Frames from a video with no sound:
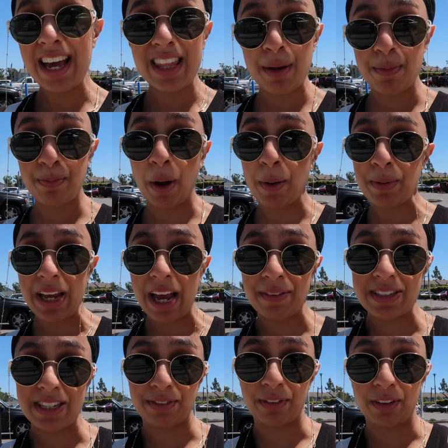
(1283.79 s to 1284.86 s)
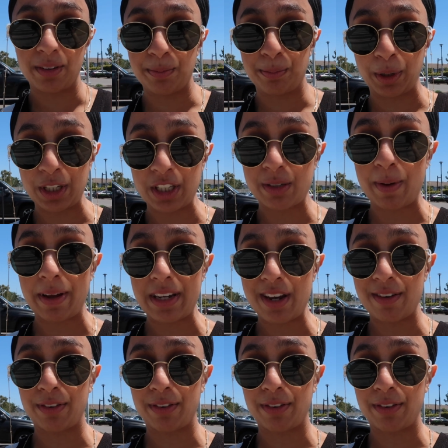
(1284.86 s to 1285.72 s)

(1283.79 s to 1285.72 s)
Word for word: they probably have a different brunch menu